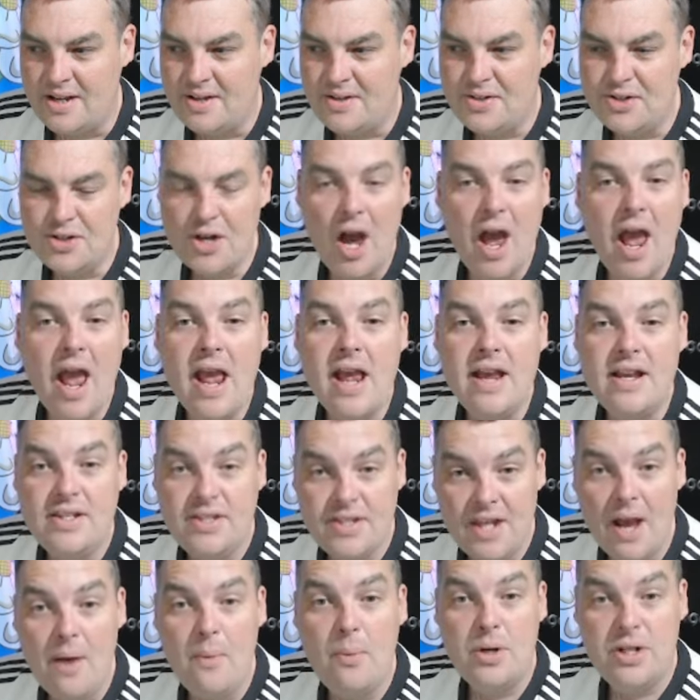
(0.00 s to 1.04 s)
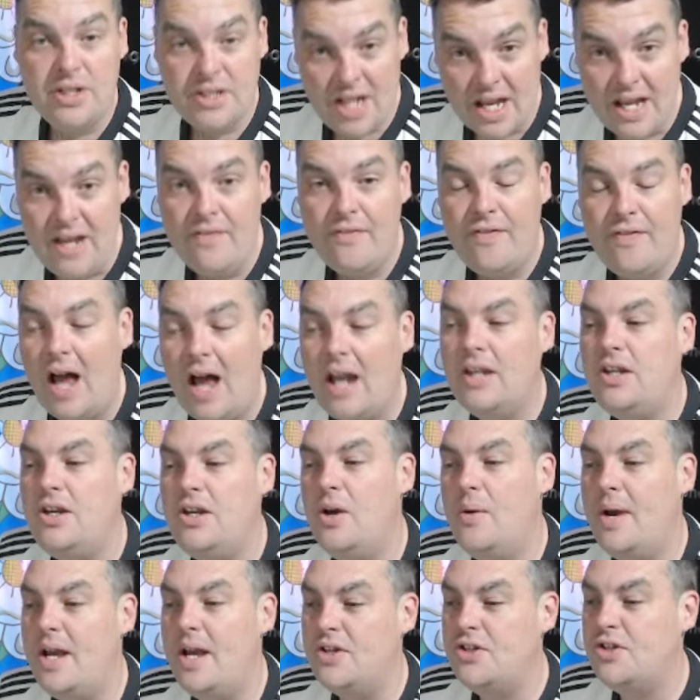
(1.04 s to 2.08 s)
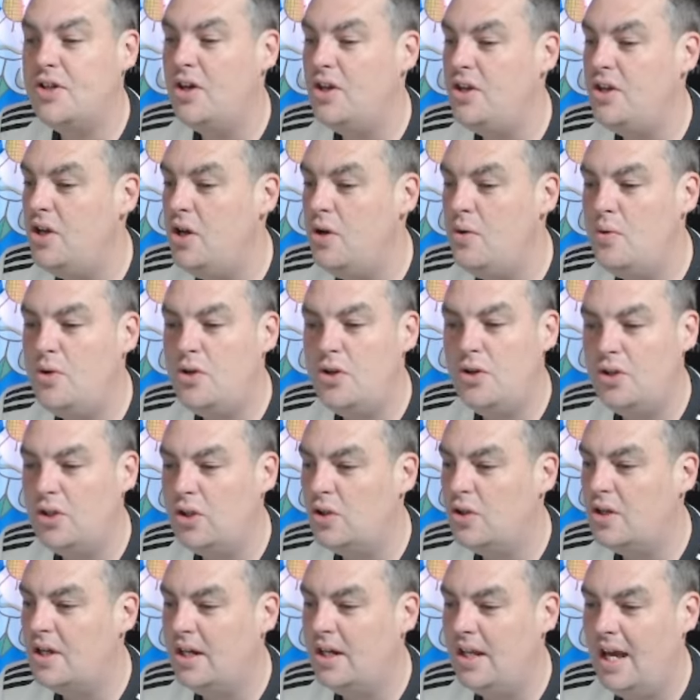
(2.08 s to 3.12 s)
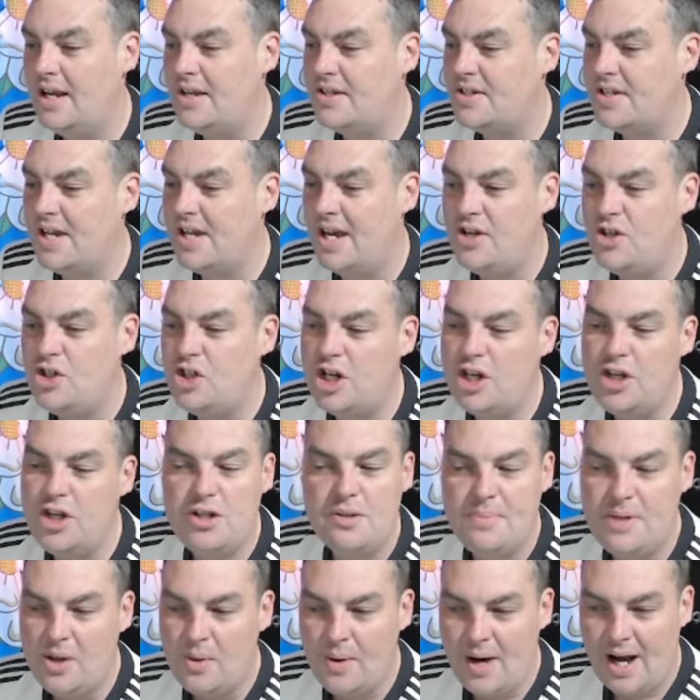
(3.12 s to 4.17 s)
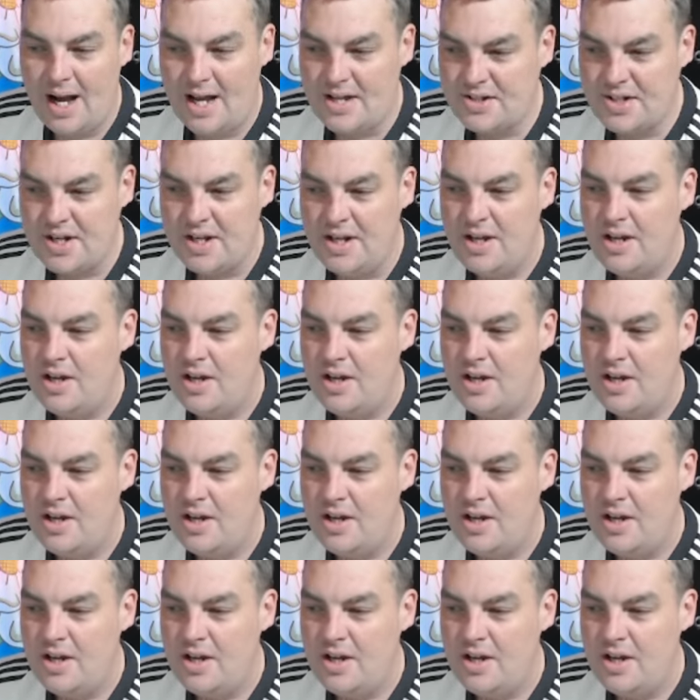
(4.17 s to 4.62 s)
So it would devalue it. So you could look at, like, say, GWS.